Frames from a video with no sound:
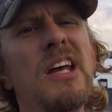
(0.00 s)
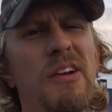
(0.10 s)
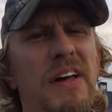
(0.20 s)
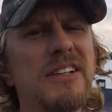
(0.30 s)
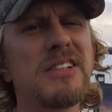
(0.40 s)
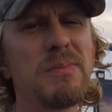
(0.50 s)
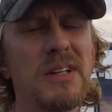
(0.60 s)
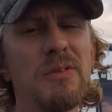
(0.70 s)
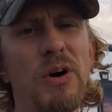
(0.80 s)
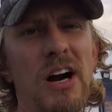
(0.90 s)
that's
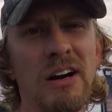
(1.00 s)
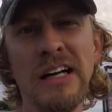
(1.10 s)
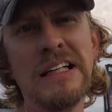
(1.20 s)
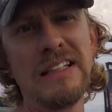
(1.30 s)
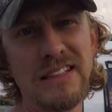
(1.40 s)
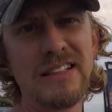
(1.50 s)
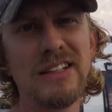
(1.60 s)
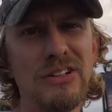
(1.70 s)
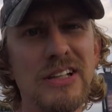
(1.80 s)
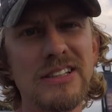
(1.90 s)
something where
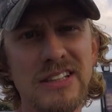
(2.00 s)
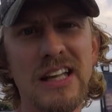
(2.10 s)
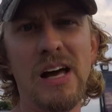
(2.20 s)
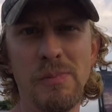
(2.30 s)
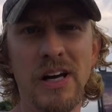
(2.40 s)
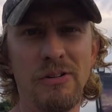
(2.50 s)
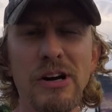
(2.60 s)
you could see that being